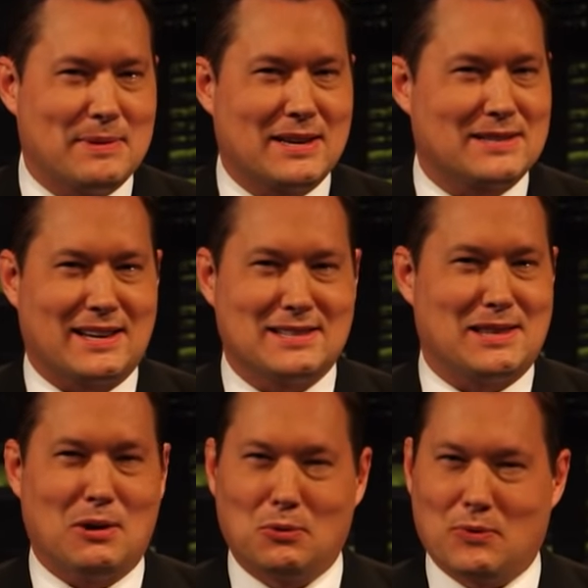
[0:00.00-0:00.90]
because I guess
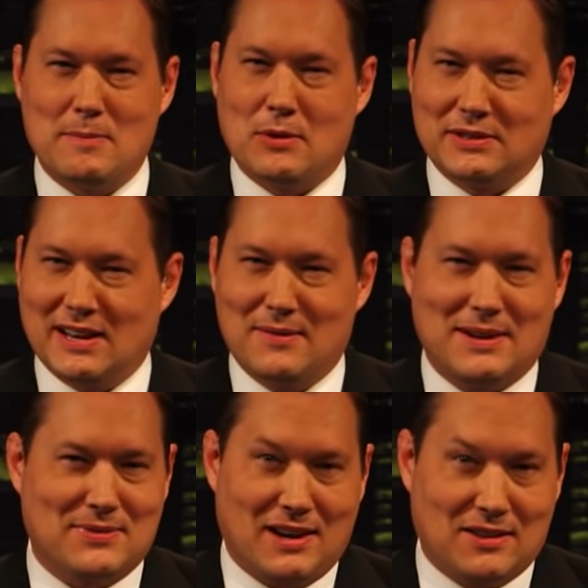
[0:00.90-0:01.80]
the old rainbow didn't have
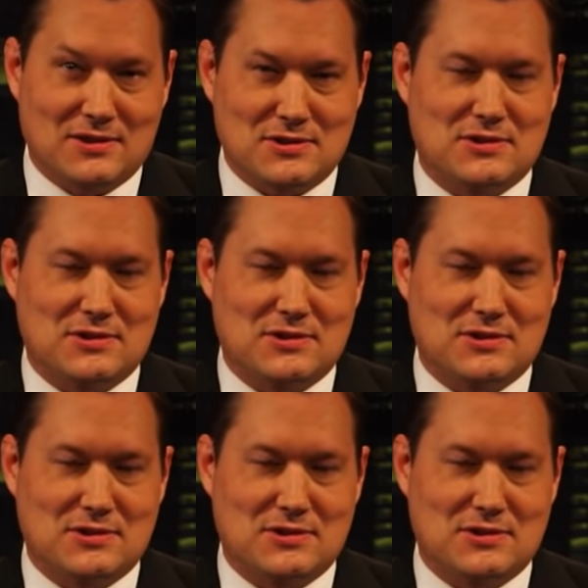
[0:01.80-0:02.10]
enough colors